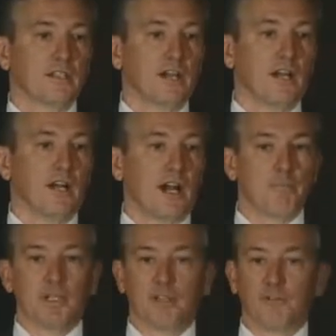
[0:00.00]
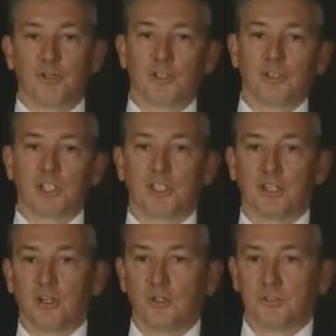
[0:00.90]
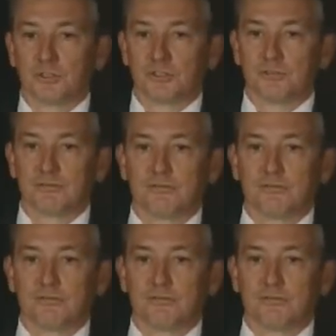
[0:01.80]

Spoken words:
I've been to a few of the CEOs'